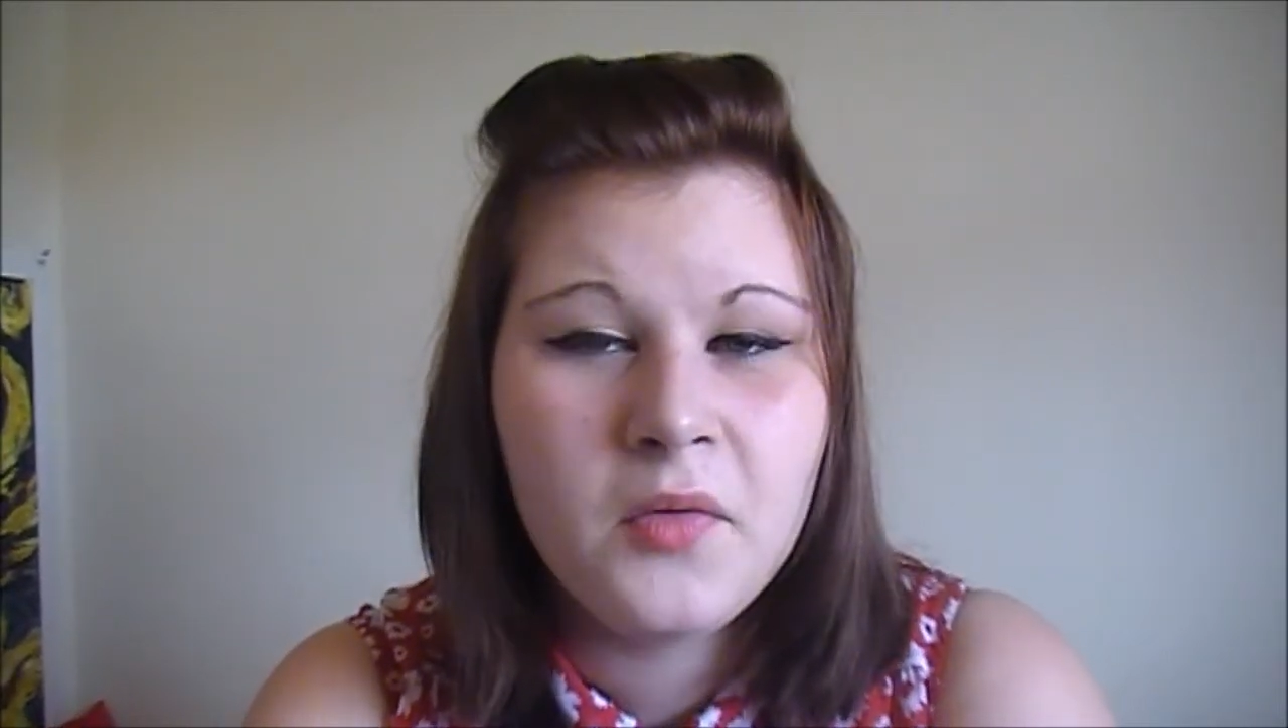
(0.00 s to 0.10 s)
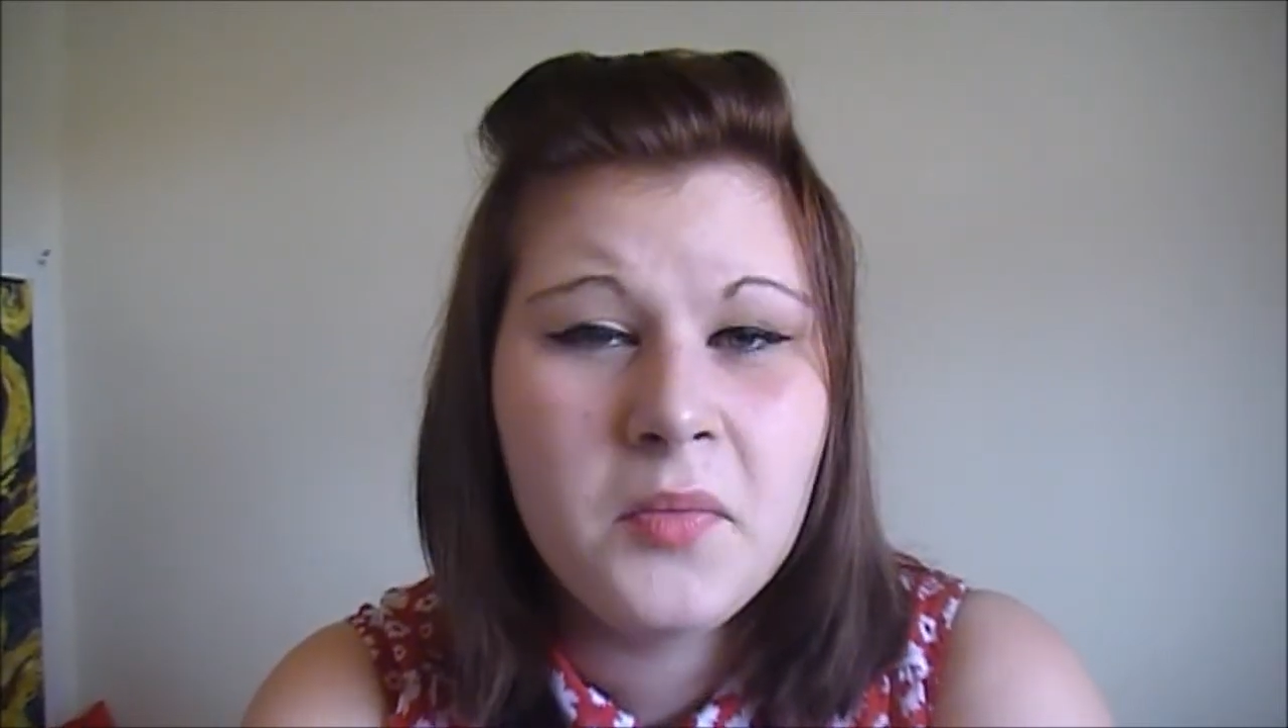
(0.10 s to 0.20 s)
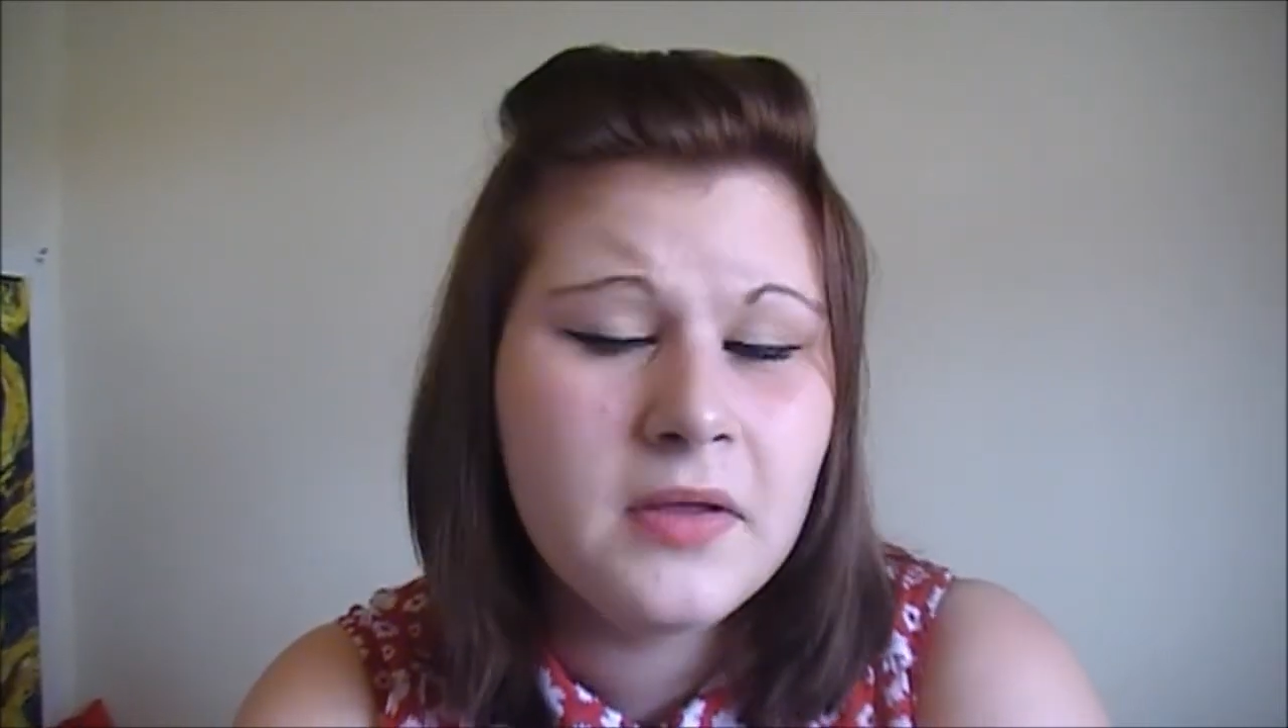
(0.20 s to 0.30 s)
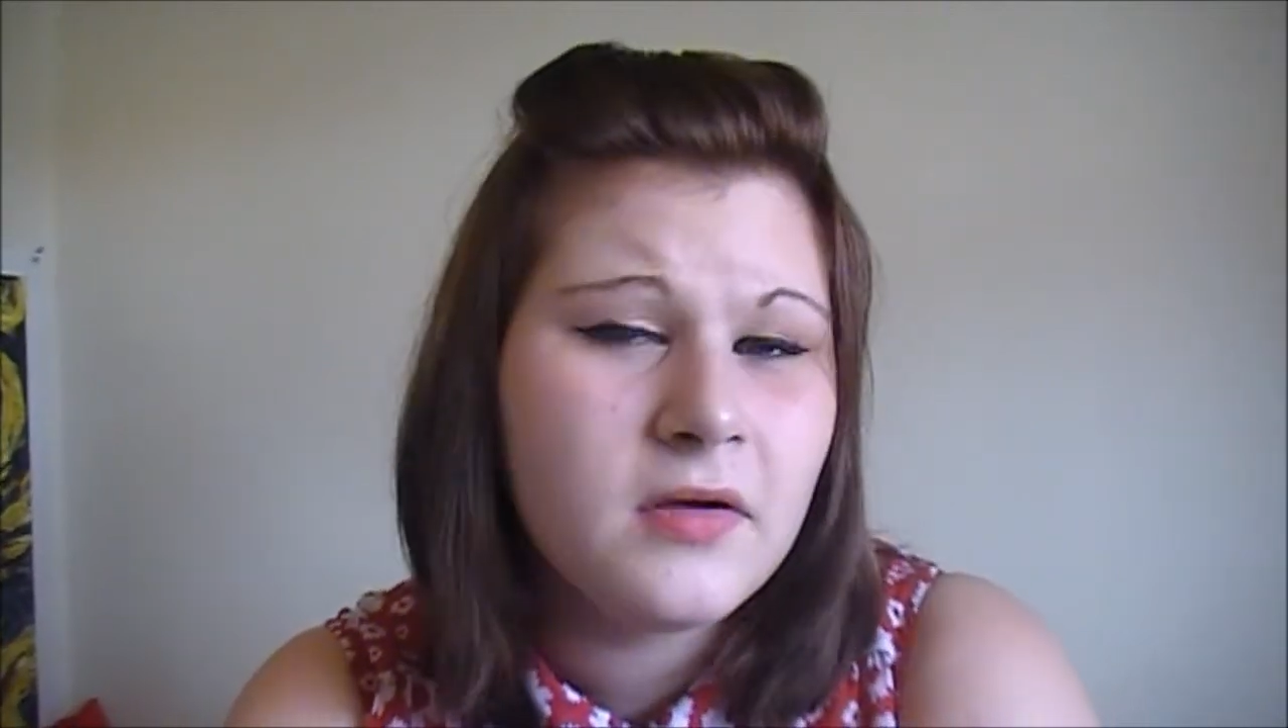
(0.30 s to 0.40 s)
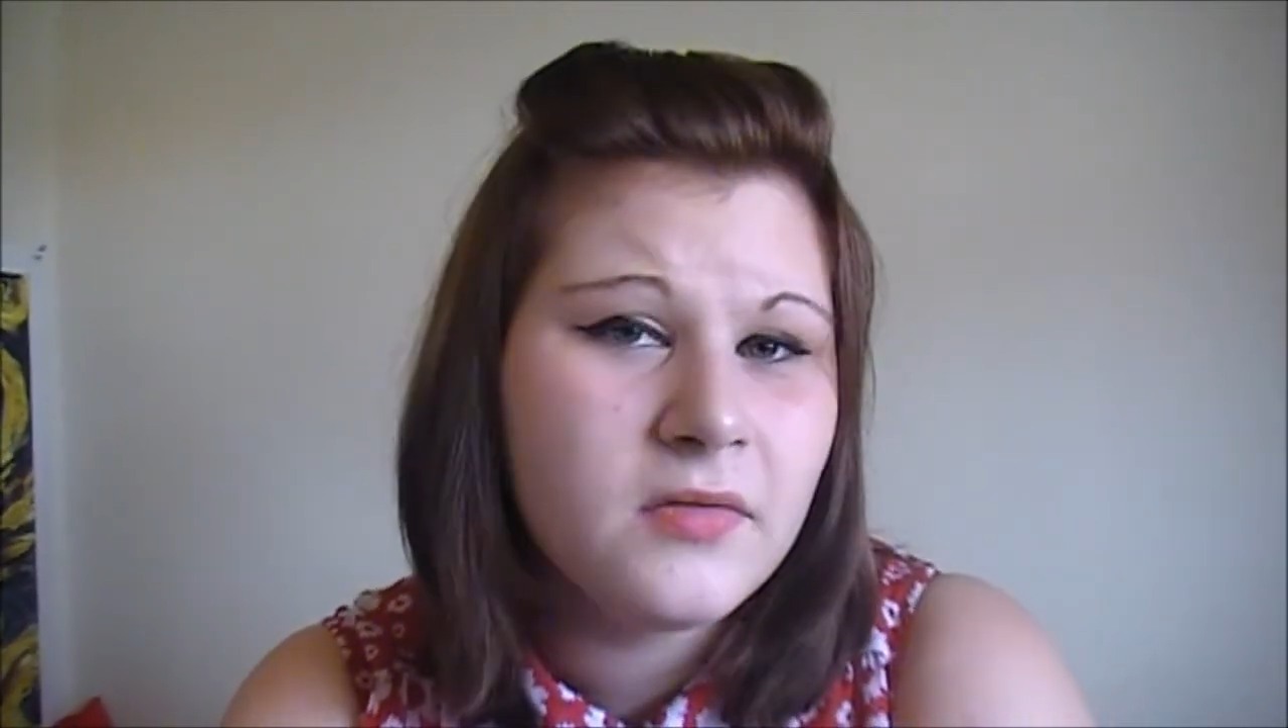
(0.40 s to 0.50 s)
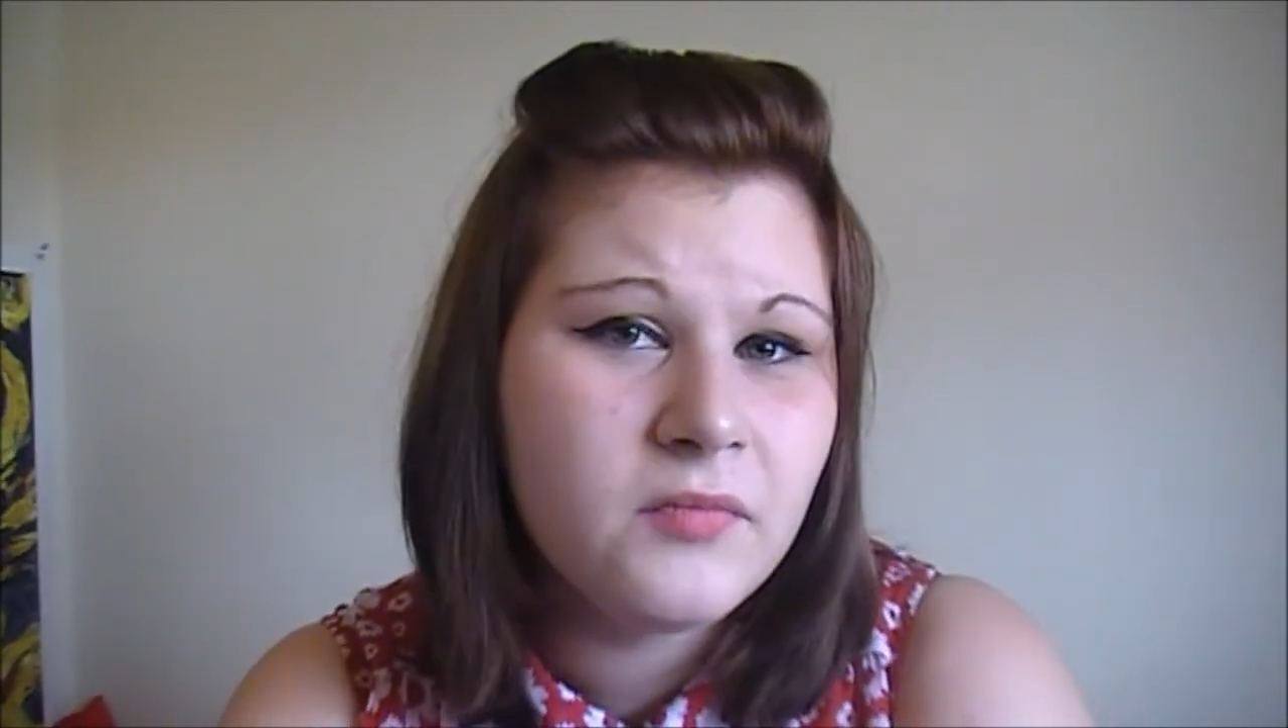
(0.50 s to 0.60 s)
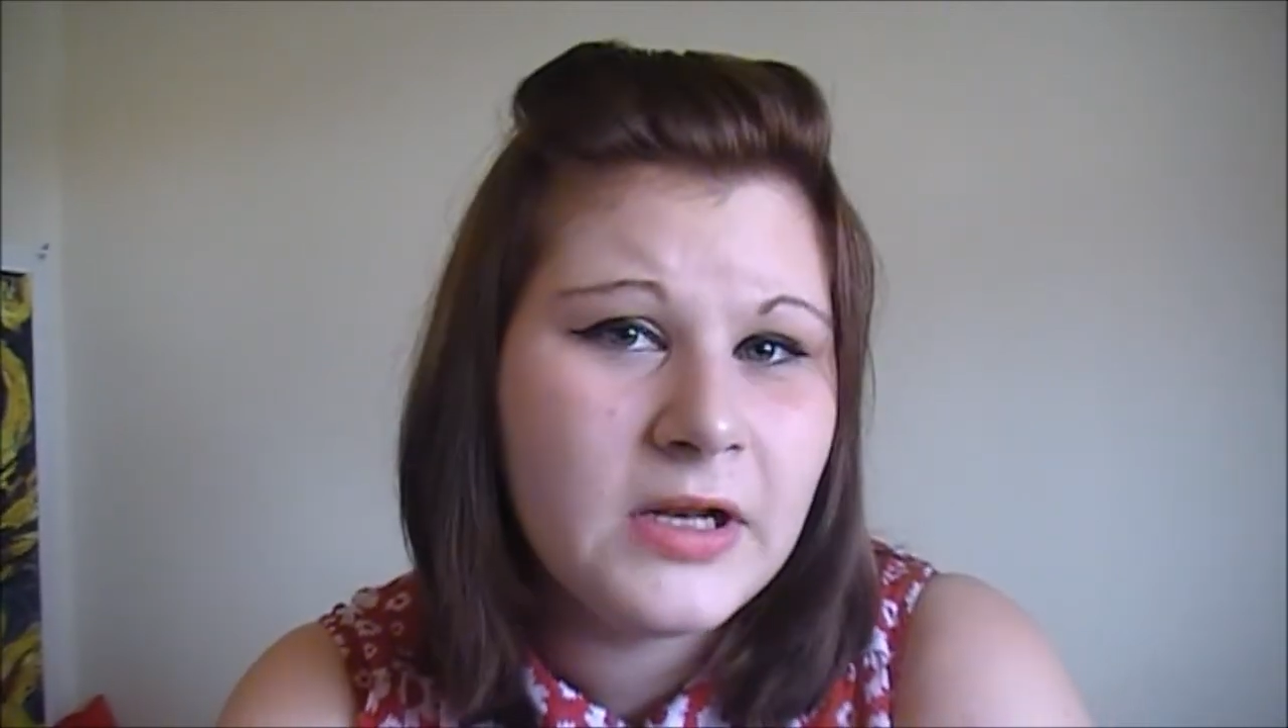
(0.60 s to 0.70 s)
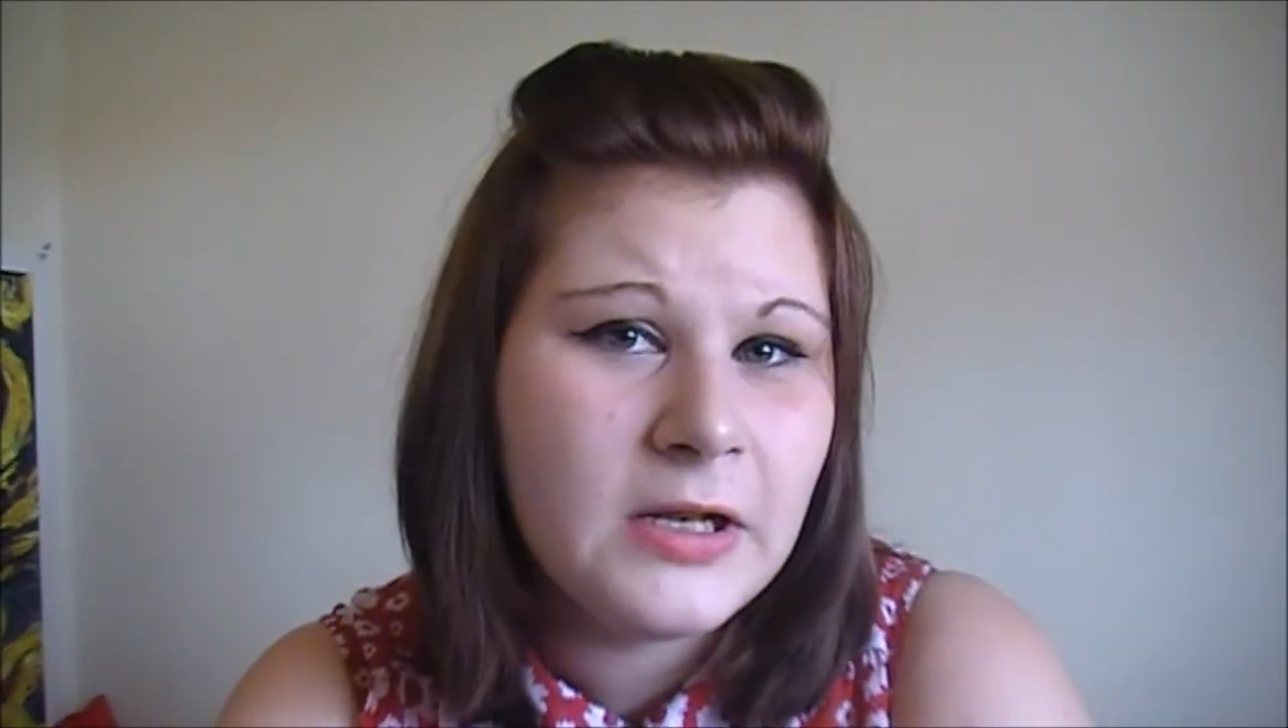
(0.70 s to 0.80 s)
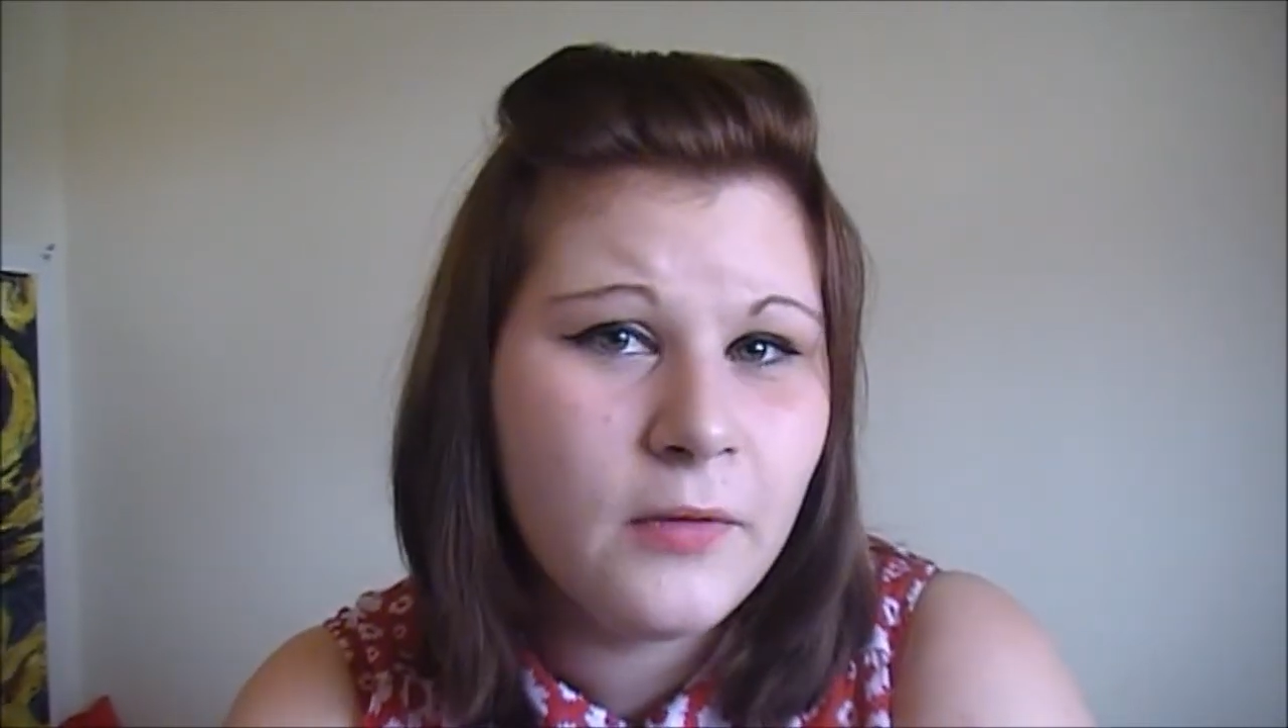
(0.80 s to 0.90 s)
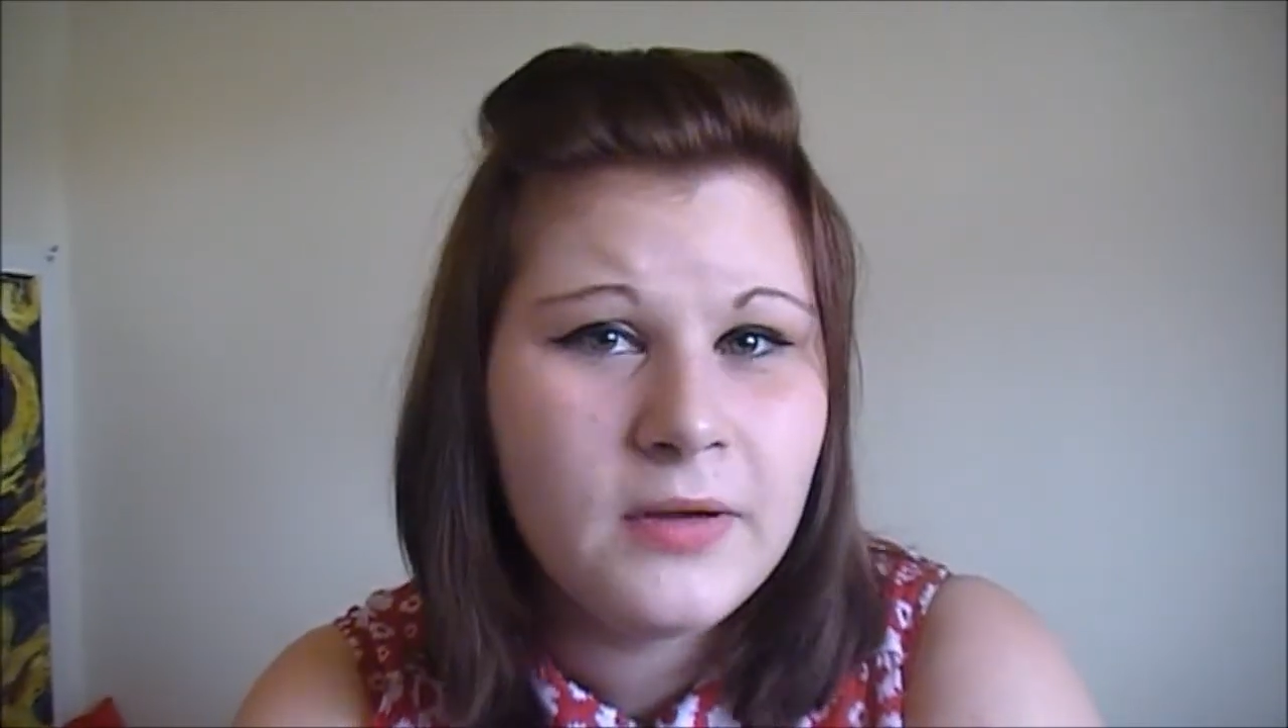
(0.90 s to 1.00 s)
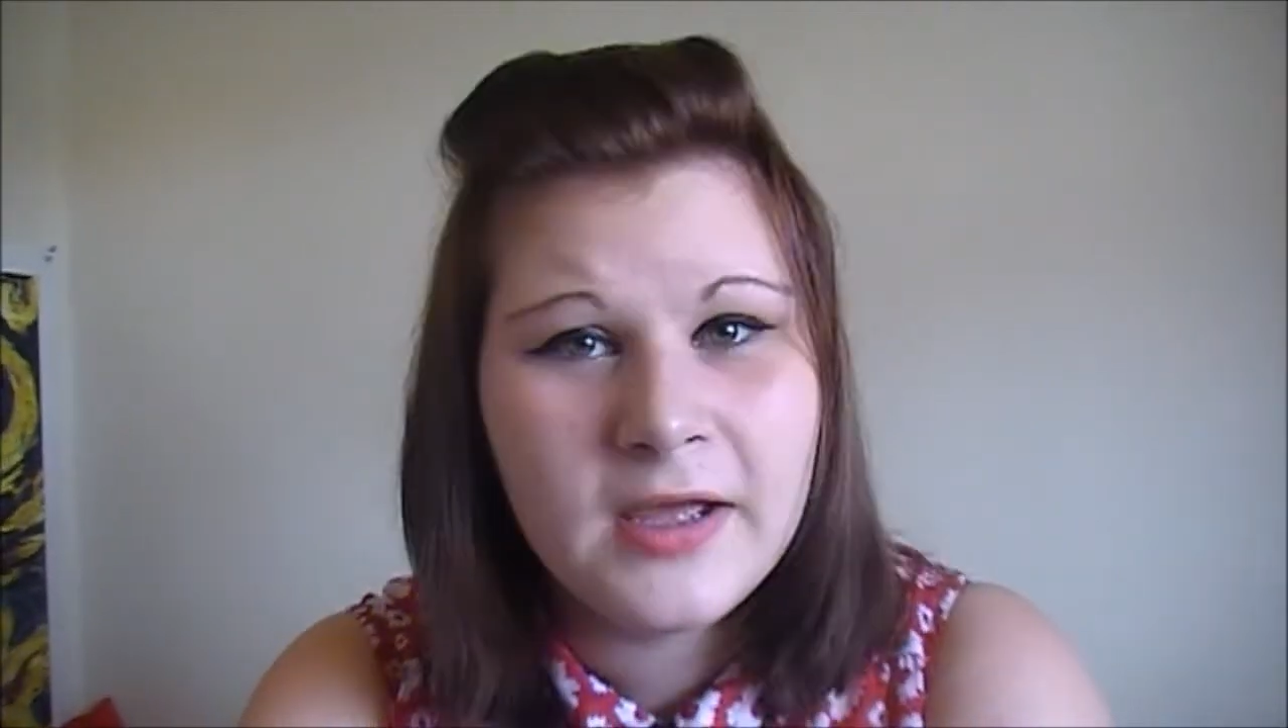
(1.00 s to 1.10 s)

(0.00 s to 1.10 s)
oh my god, I'm really lonely,